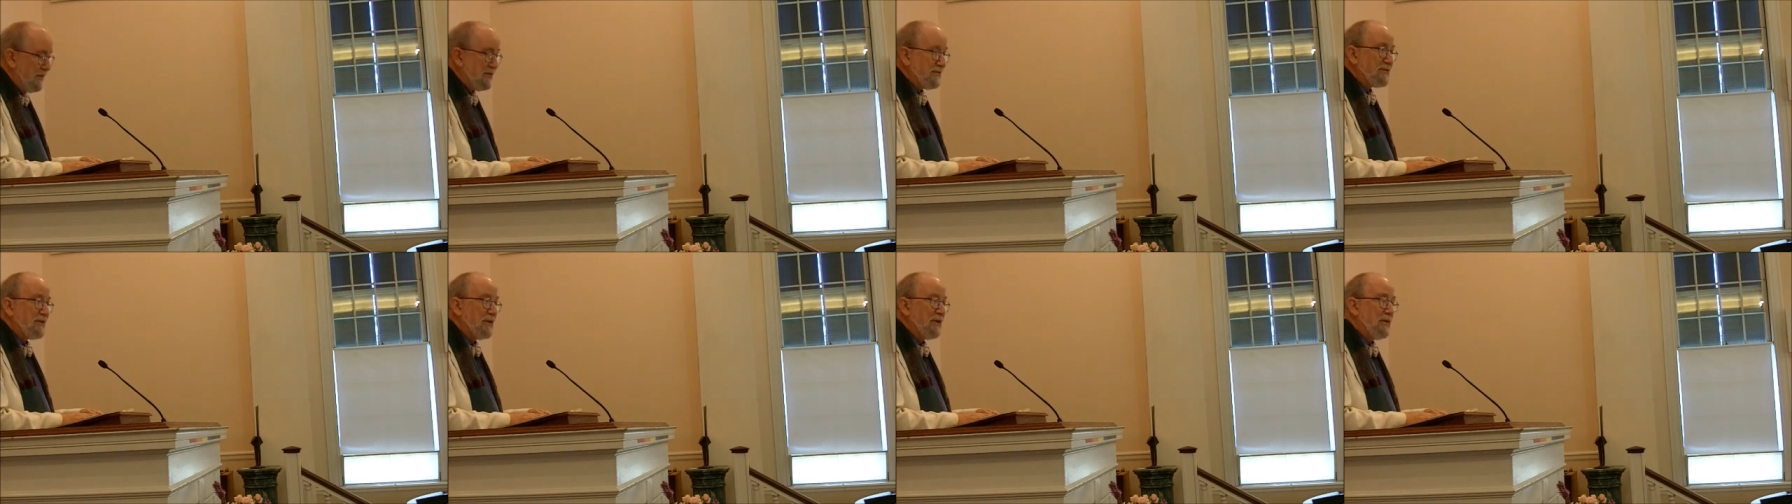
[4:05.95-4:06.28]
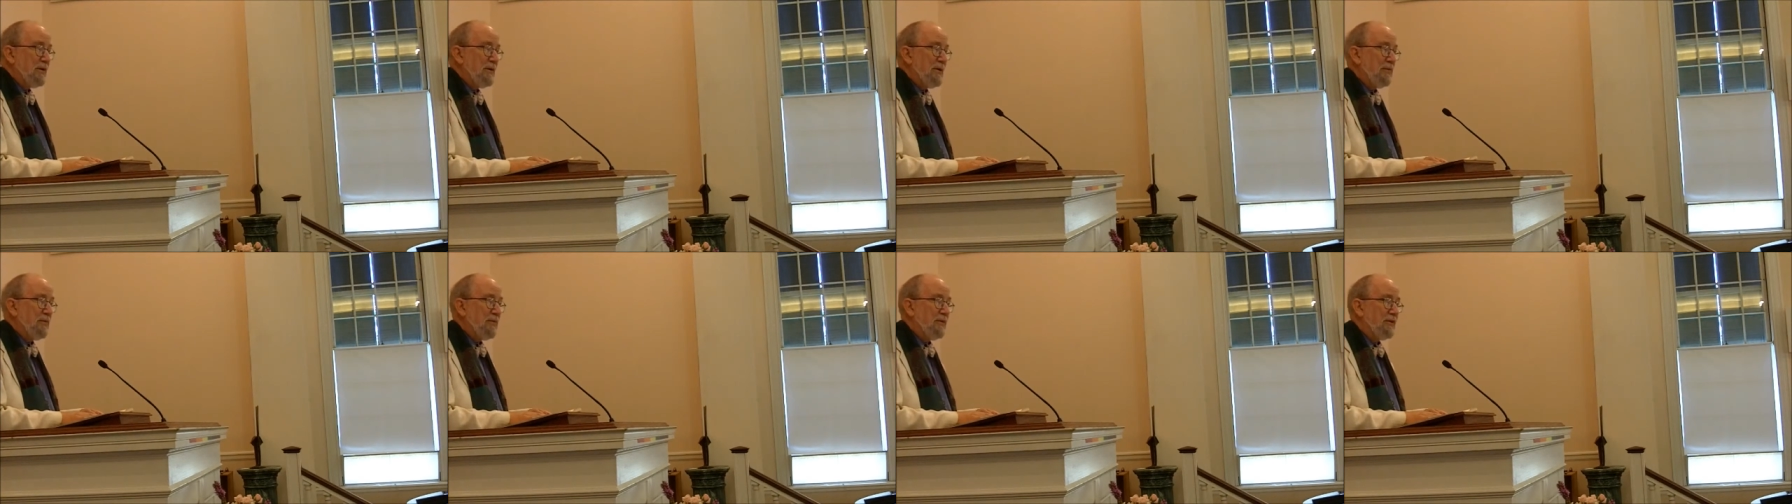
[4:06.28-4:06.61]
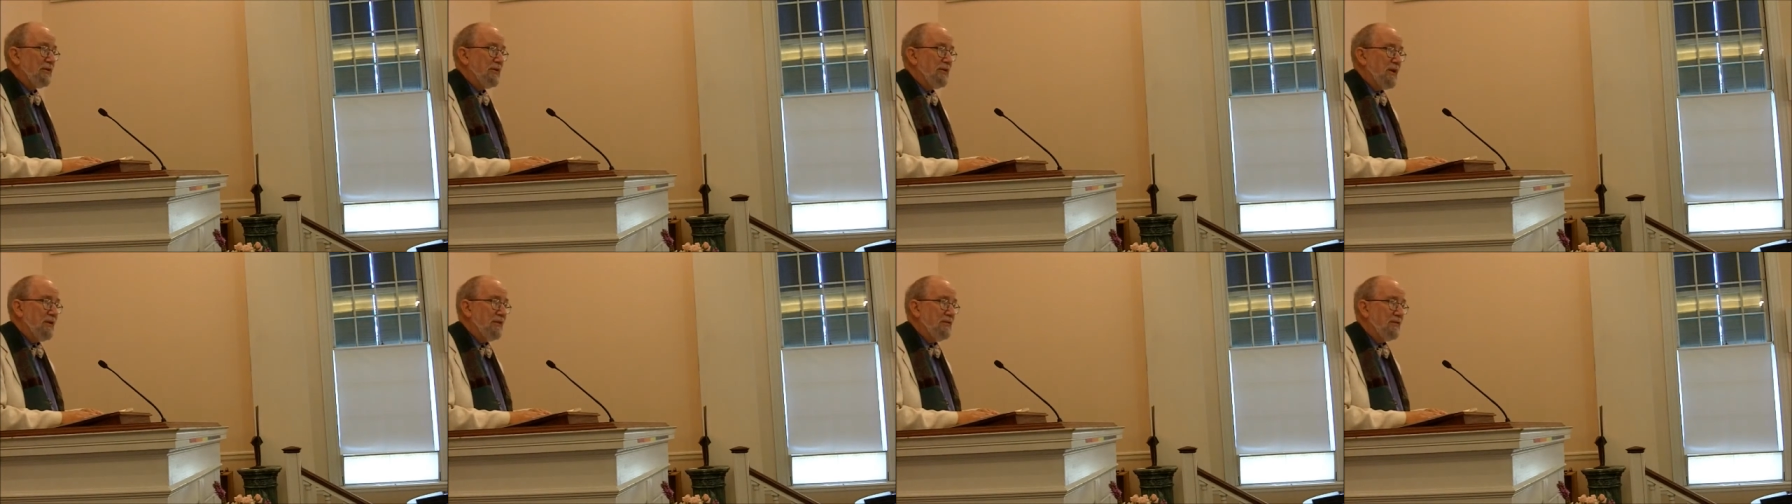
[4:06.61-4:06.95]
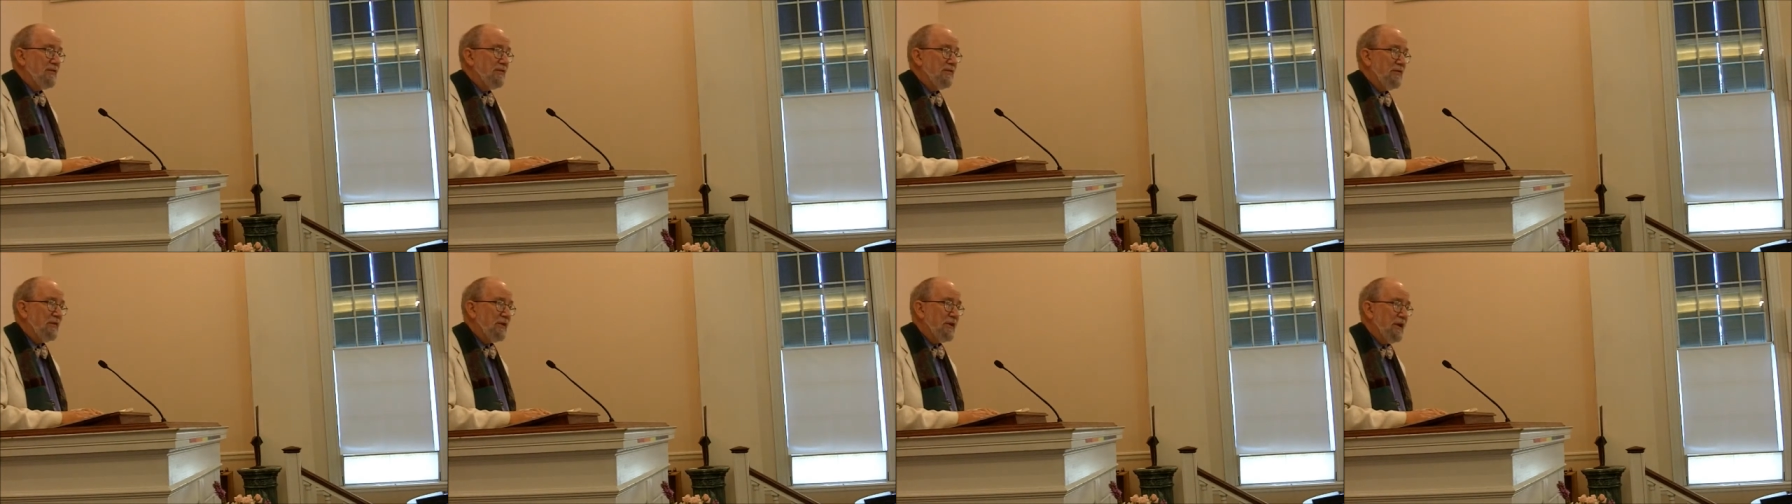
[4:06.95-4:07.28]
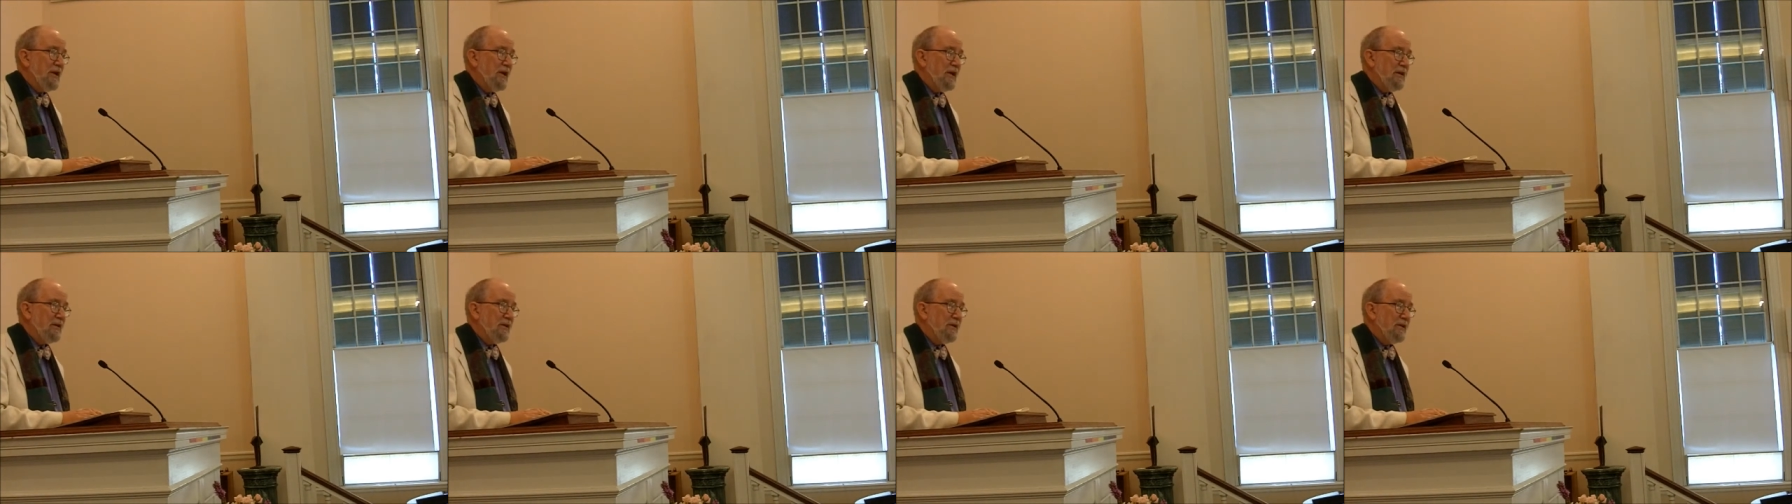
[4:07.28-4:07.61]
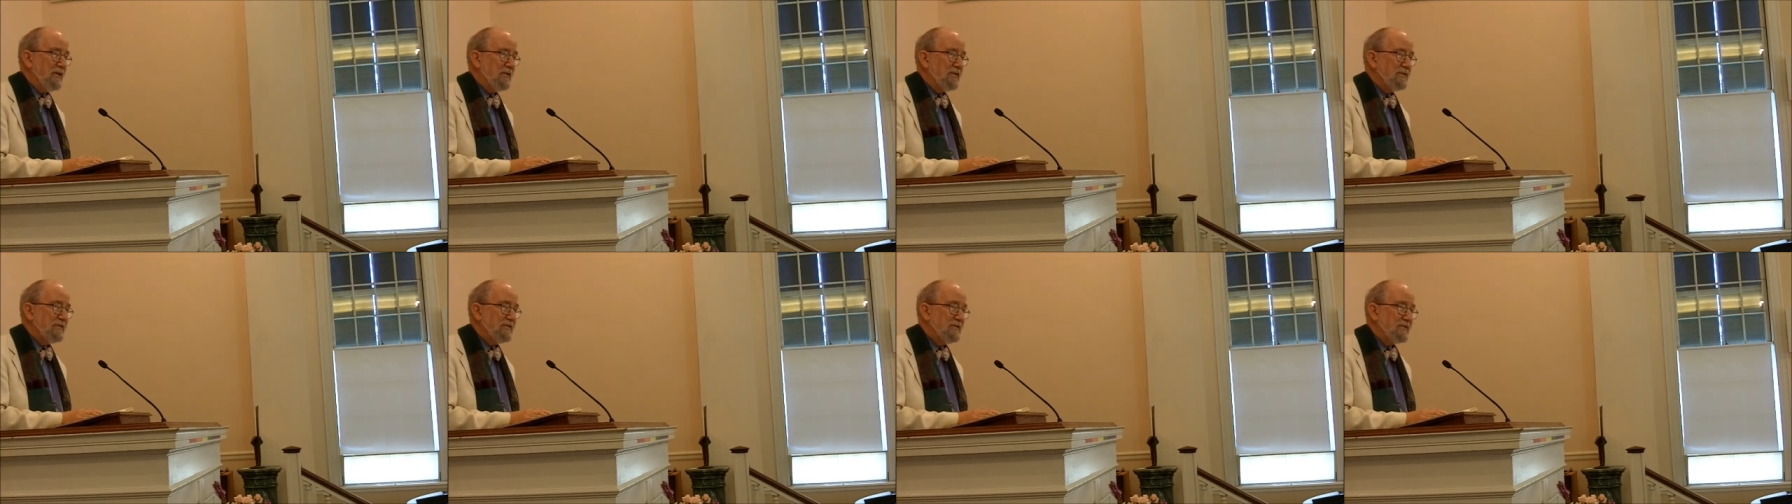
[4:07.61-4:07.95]
so he would never forget
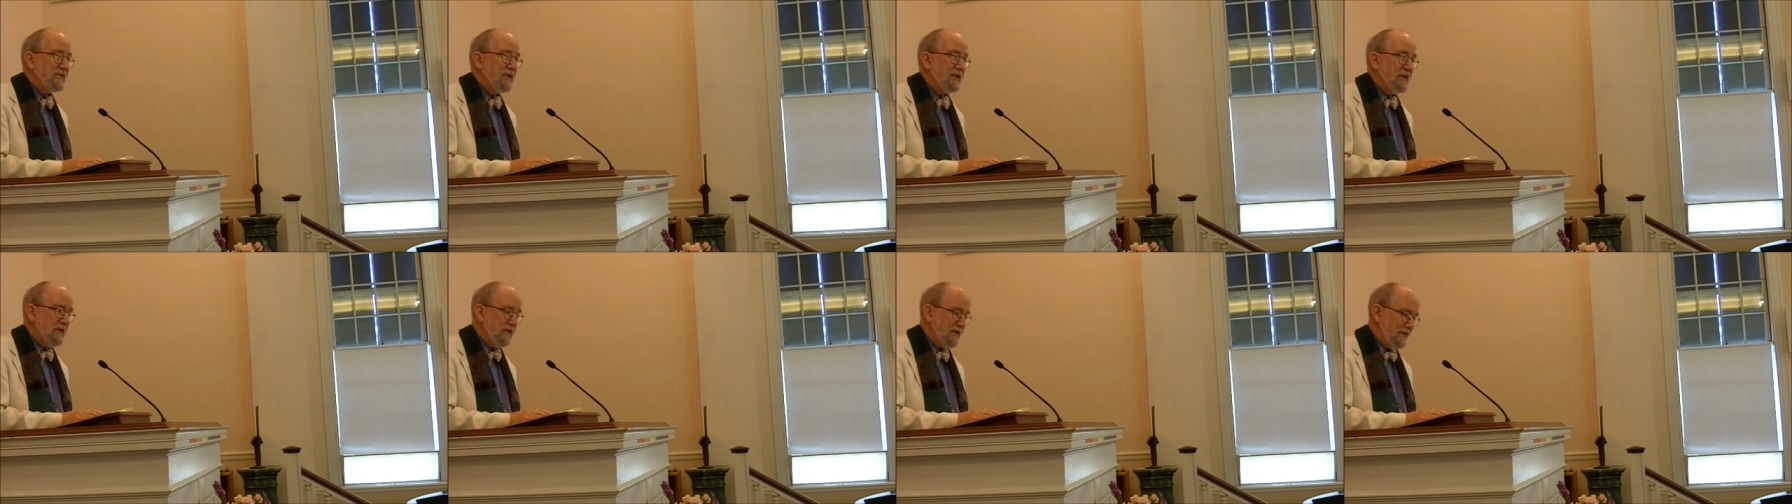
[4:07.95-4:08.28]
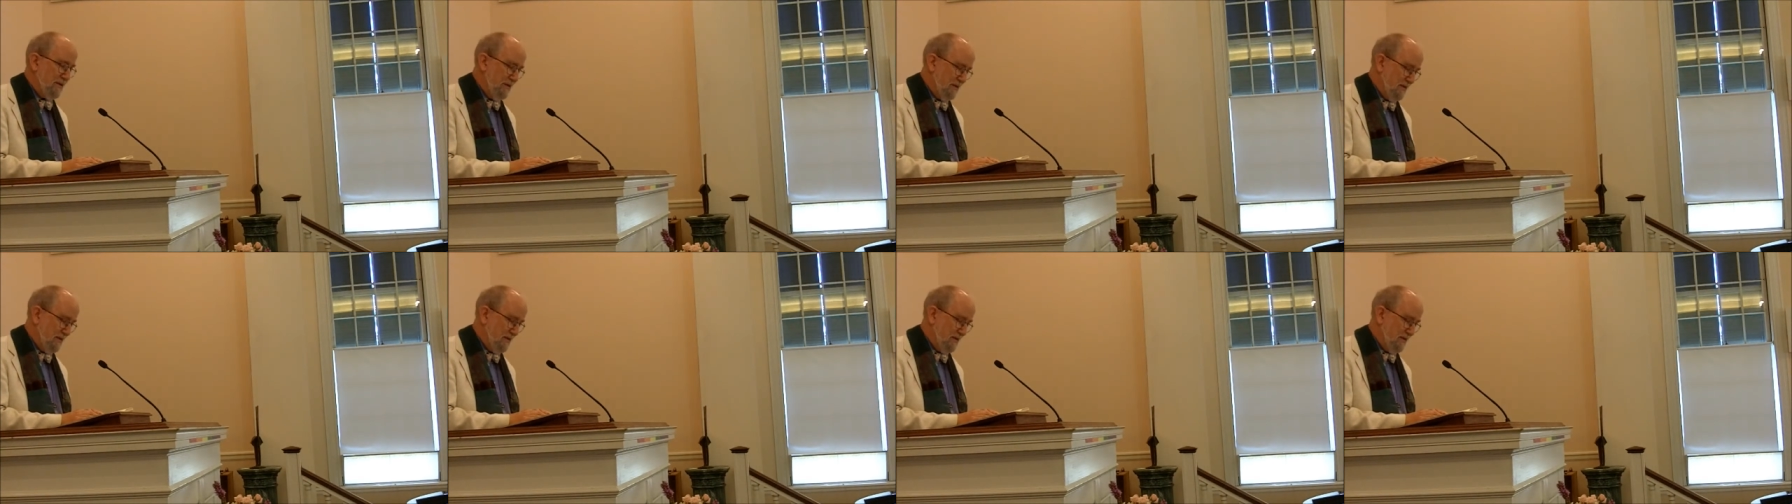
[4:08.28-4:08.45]
its stink.